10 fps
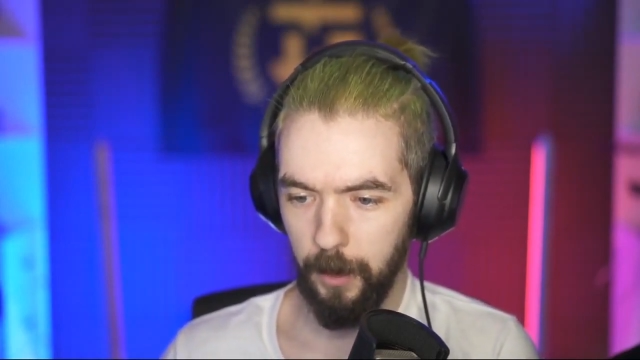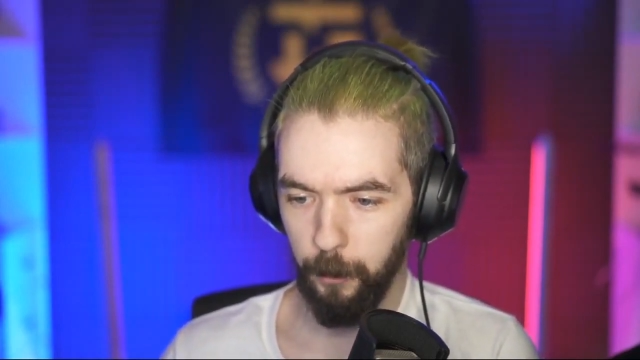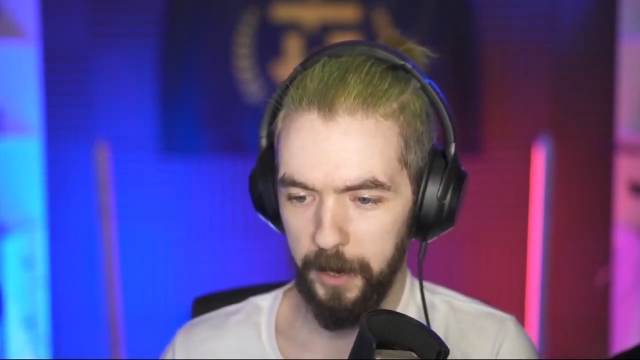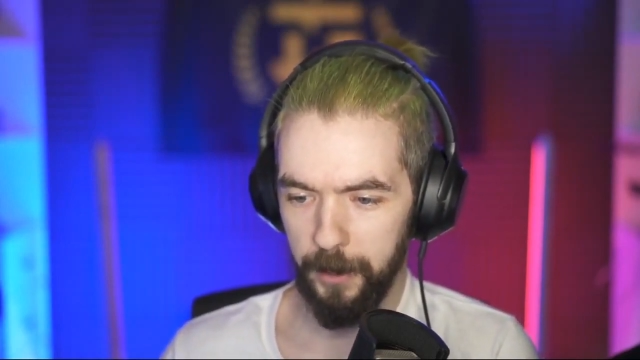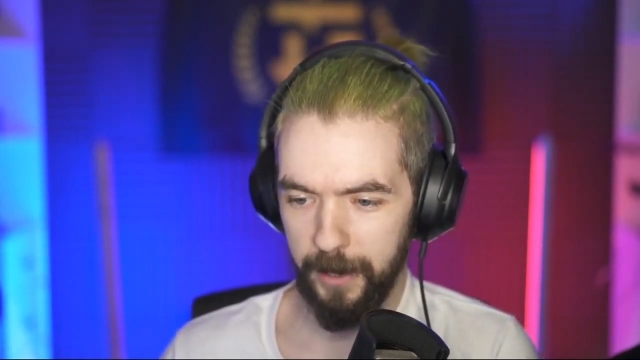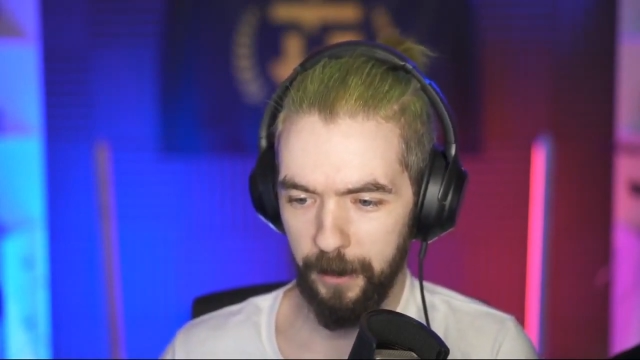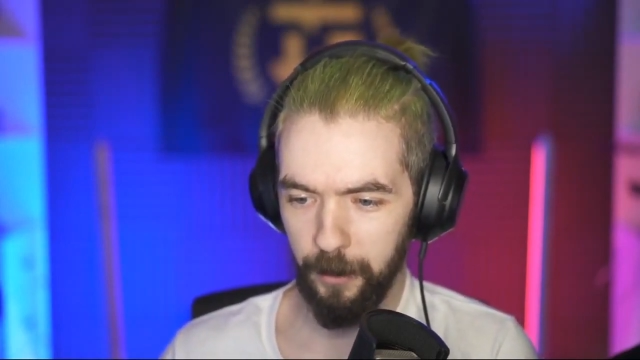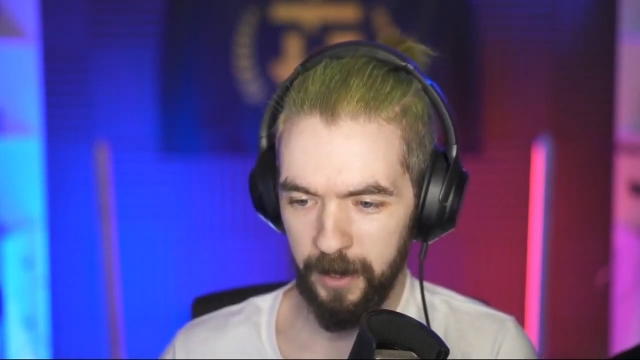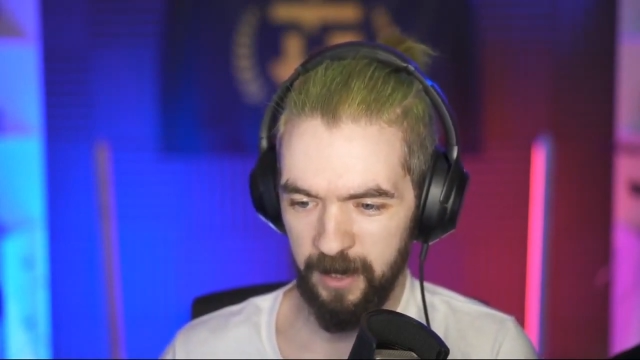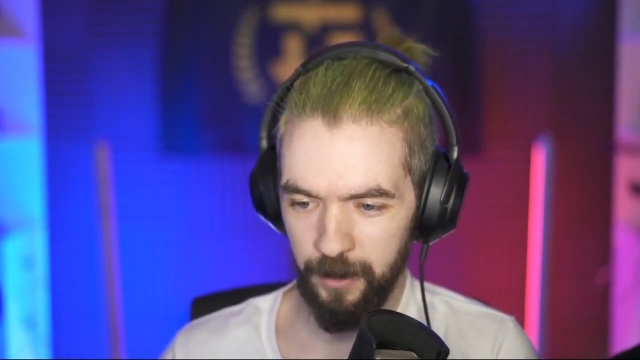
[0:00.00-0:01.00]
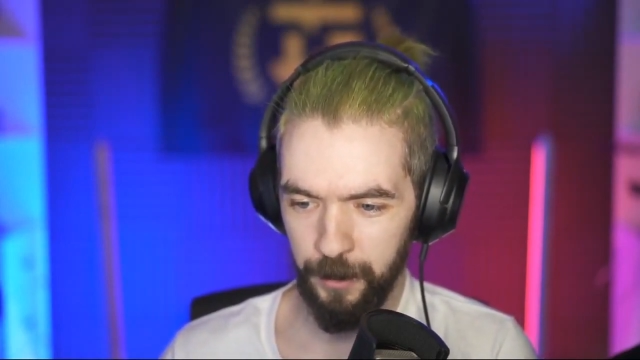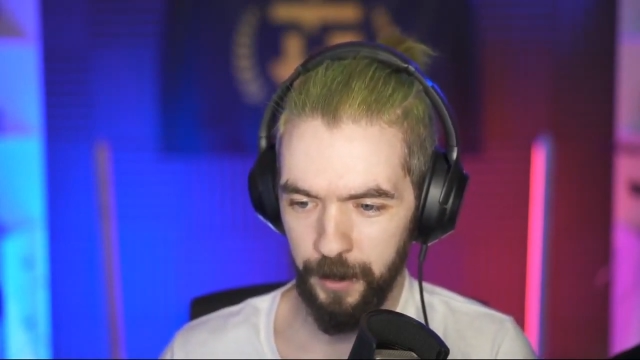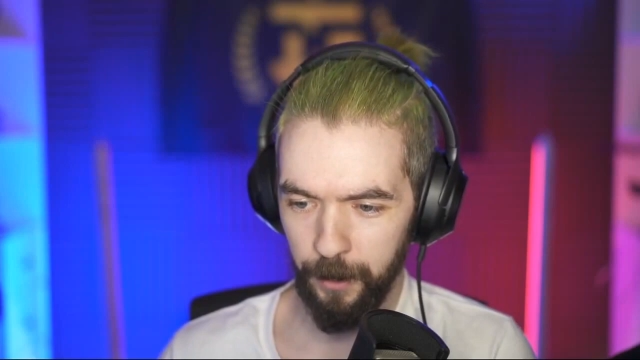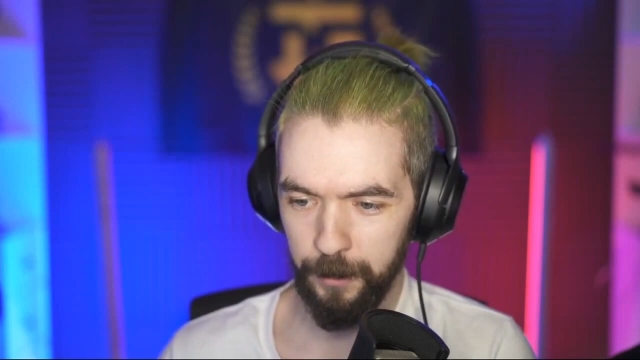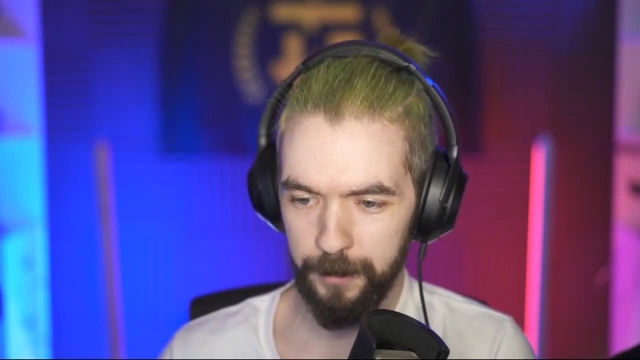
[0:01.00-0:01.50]
we could never leave you
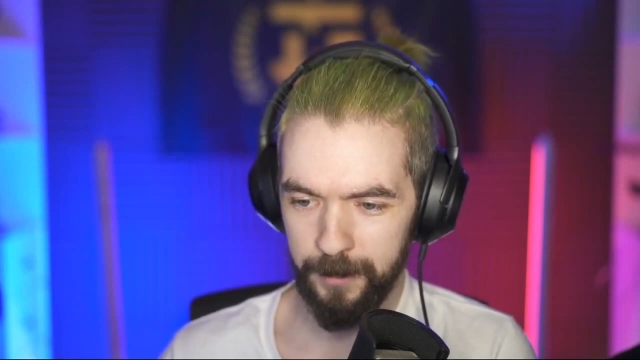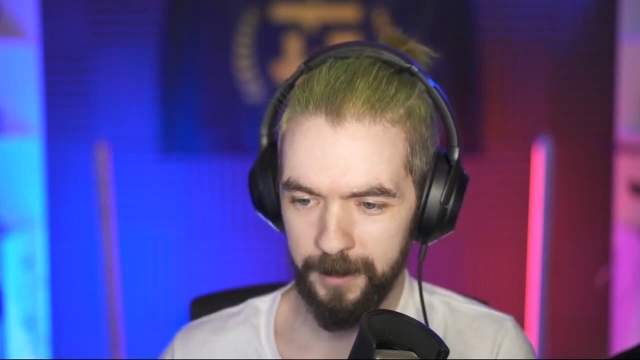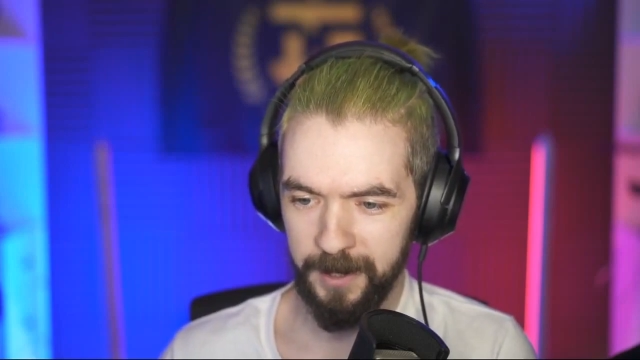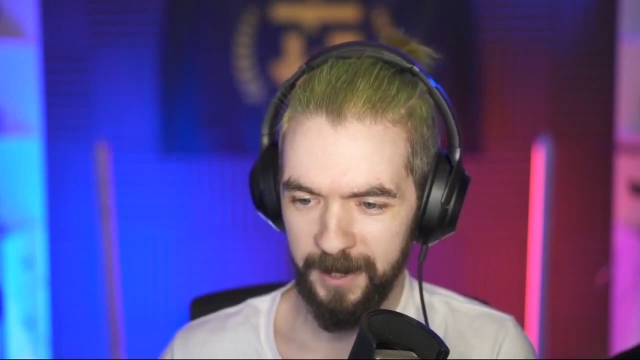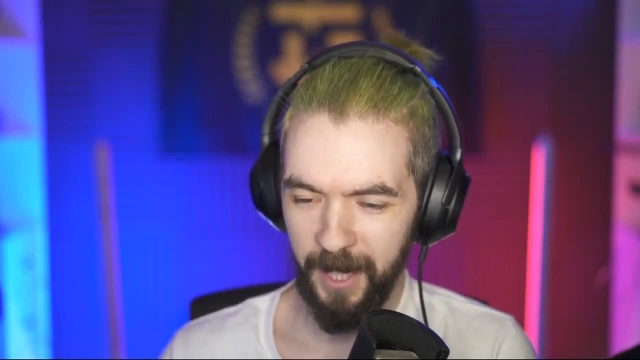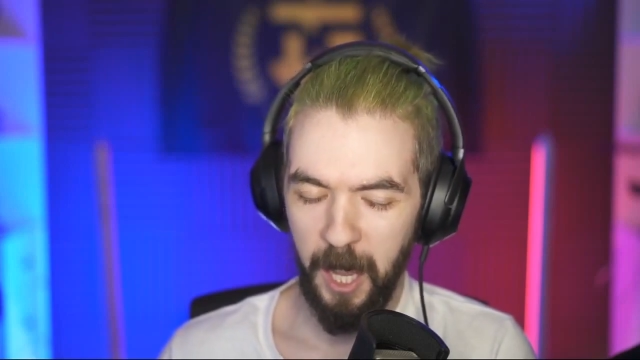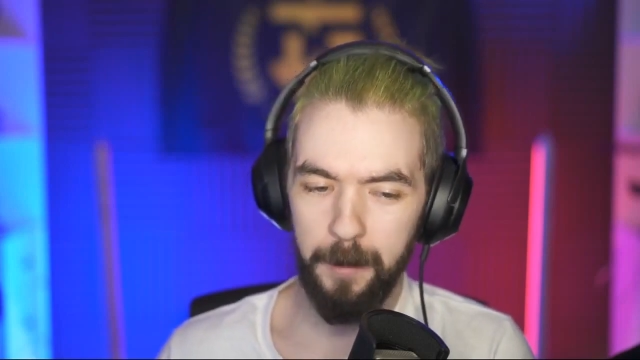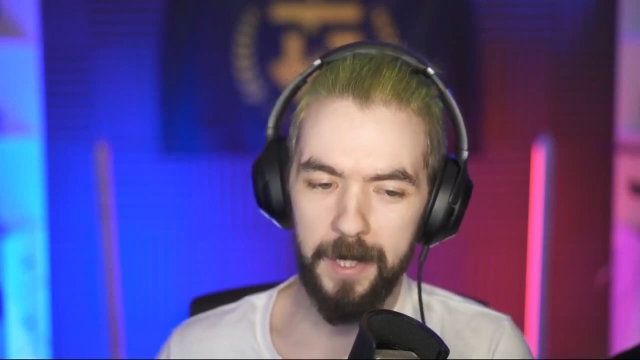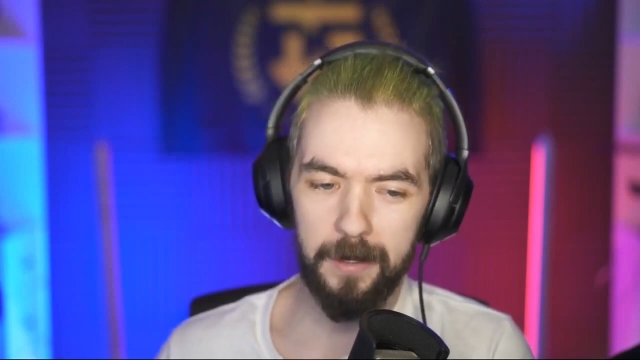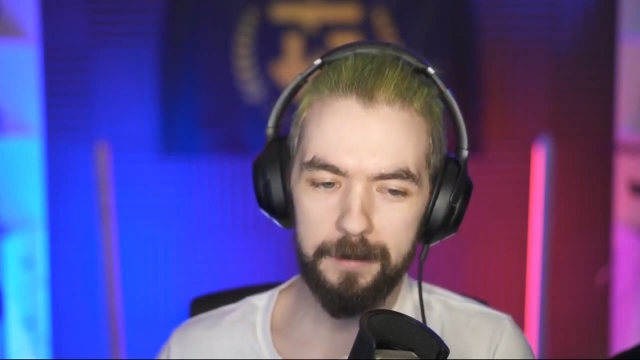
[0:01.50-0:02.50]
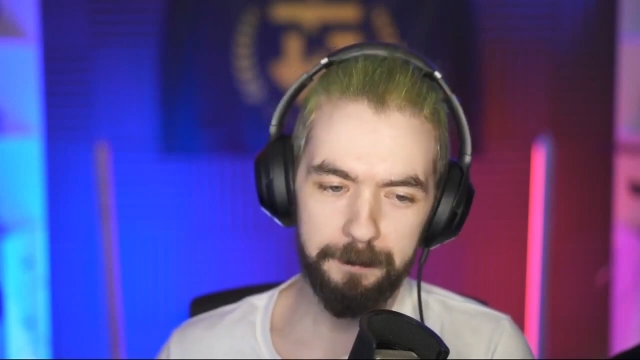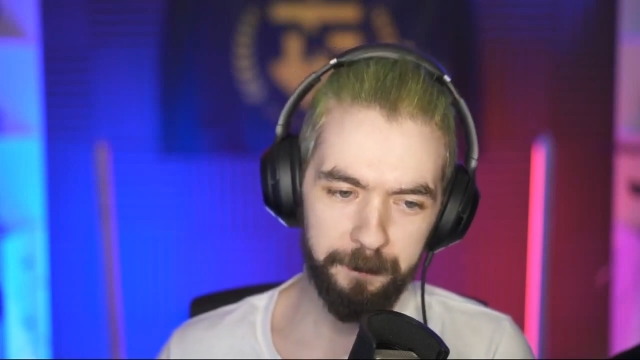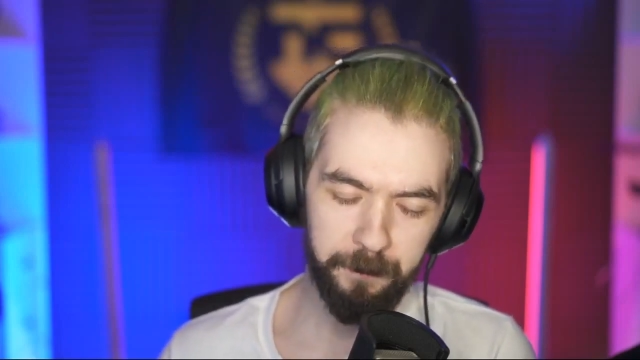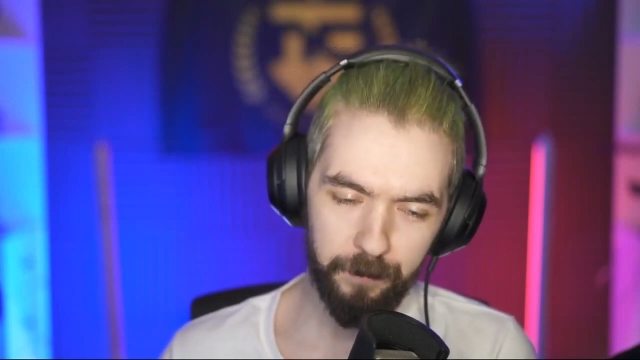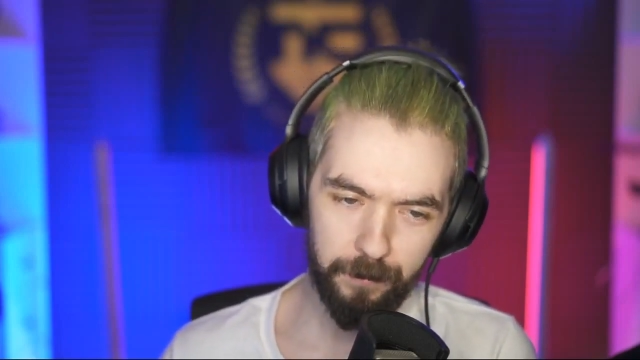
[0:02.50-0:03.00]
though. I mean,
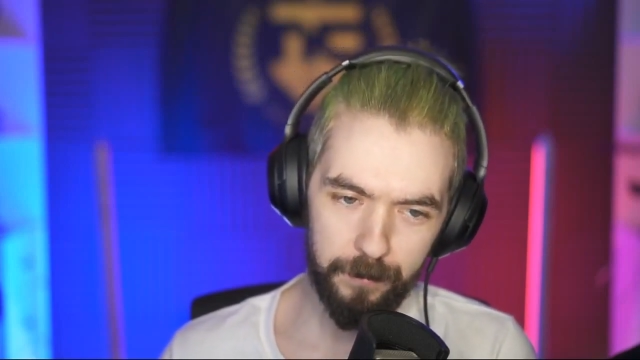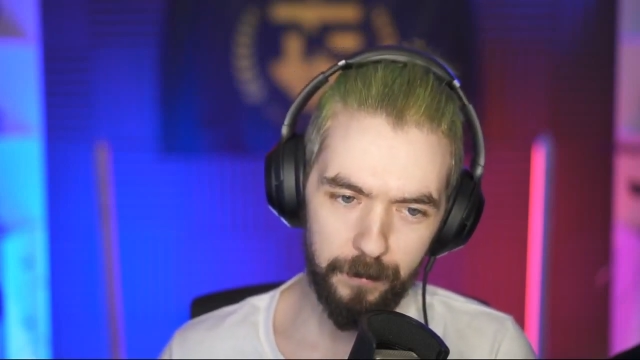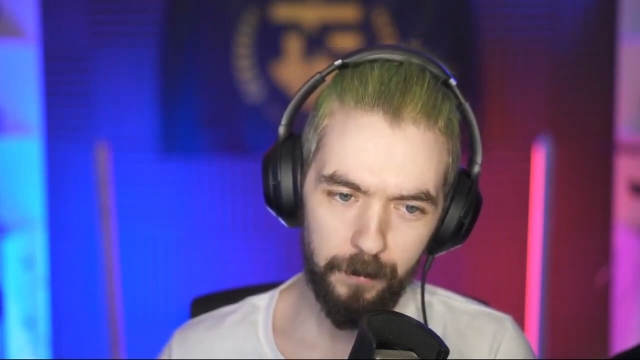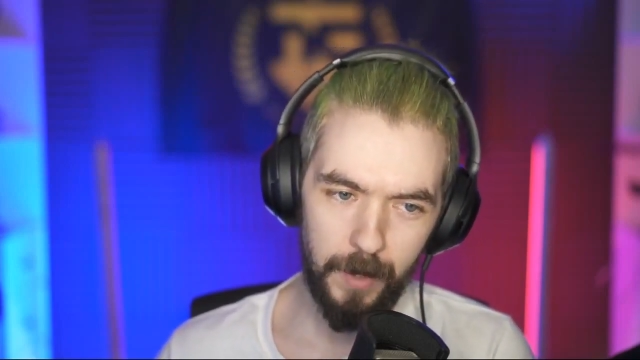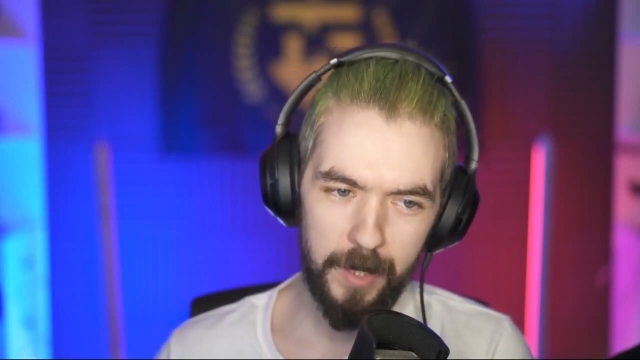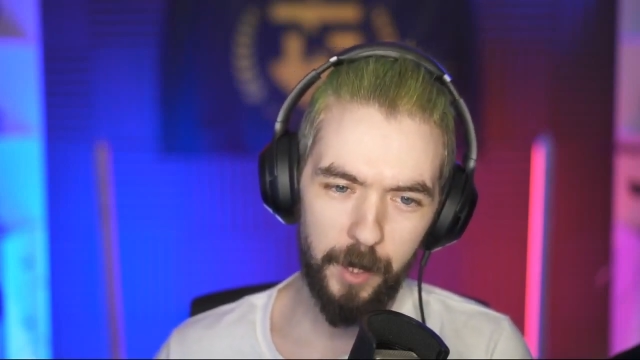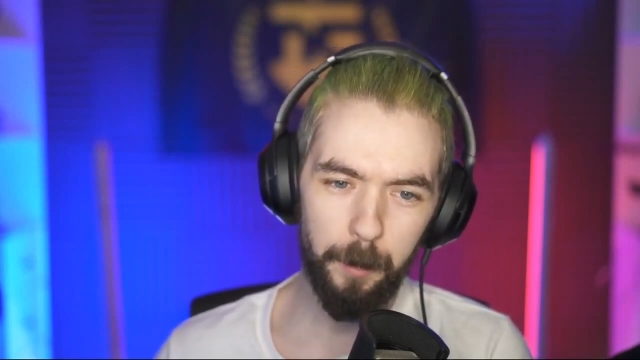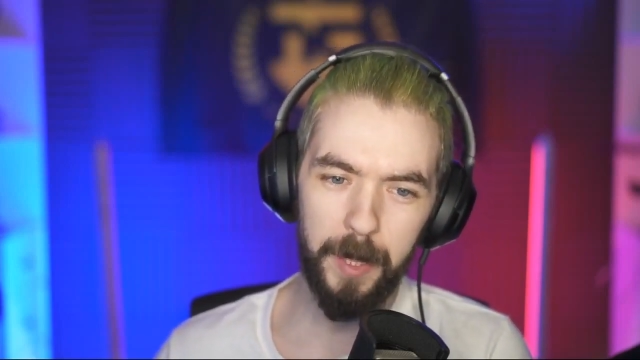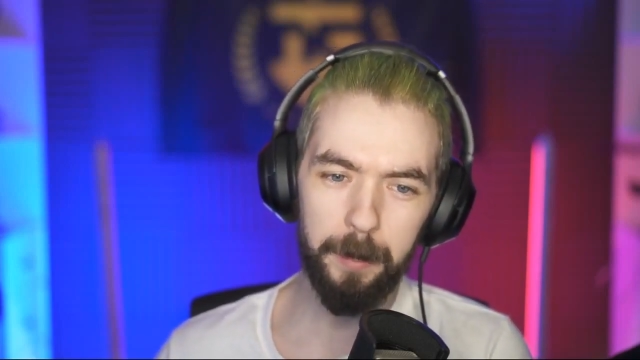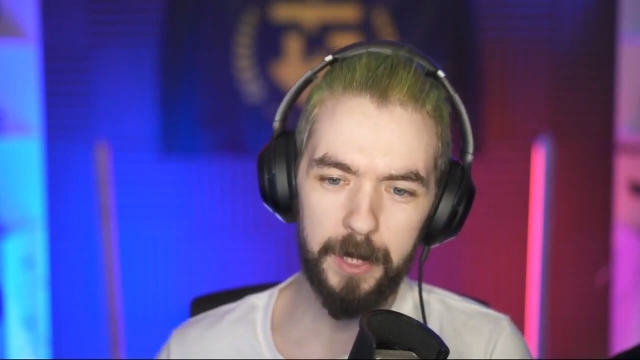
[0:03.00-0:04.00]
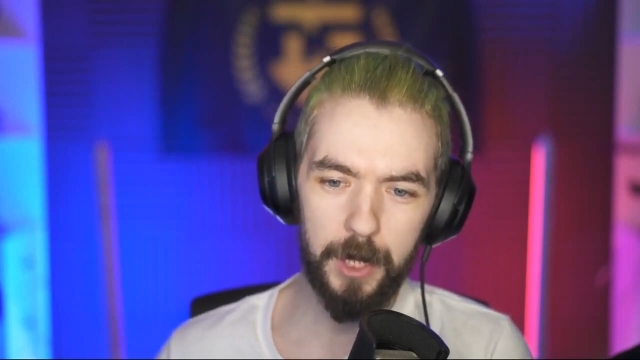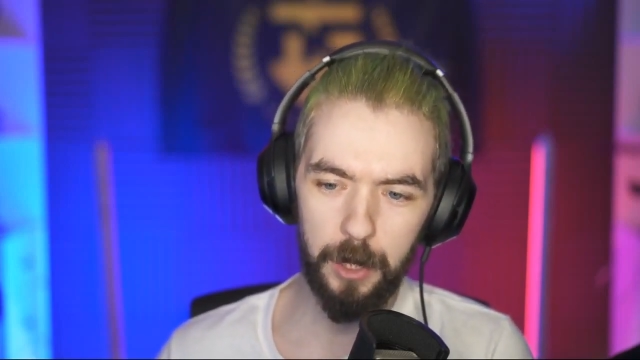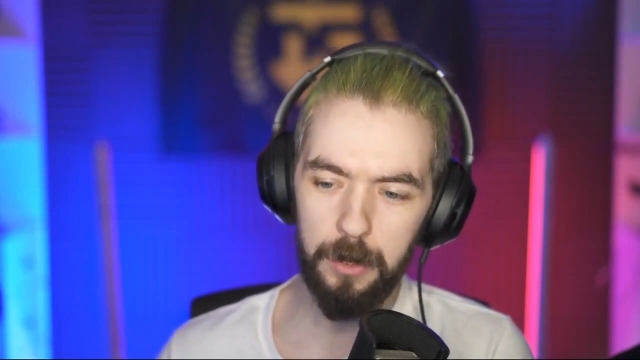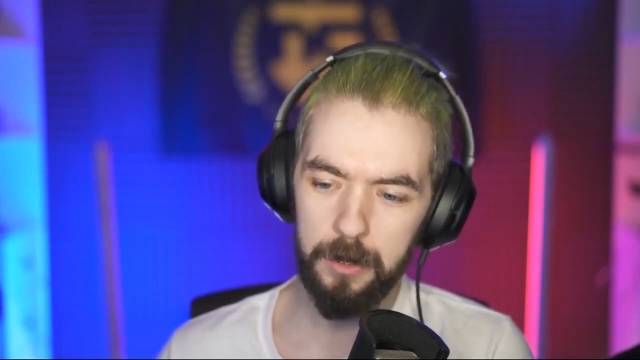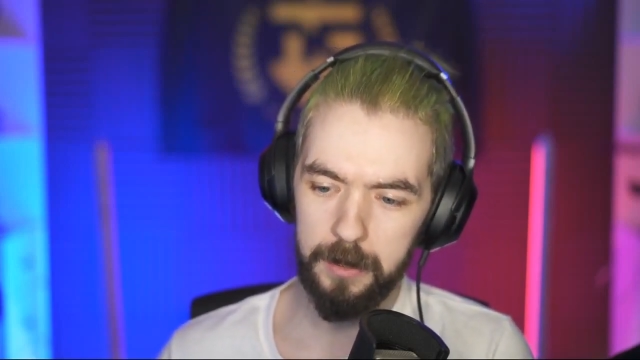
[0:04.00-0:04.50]
some people
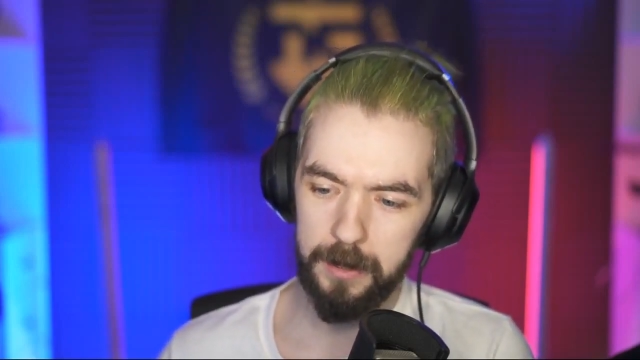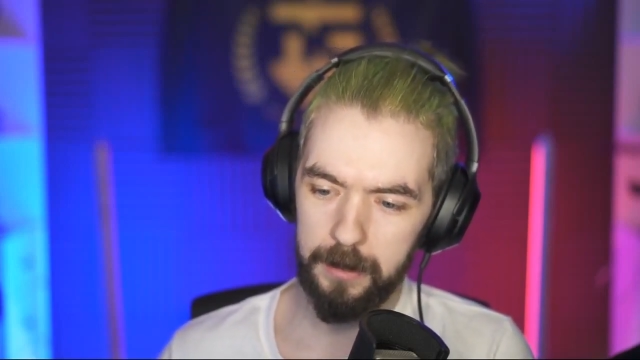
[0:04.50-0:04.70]
do.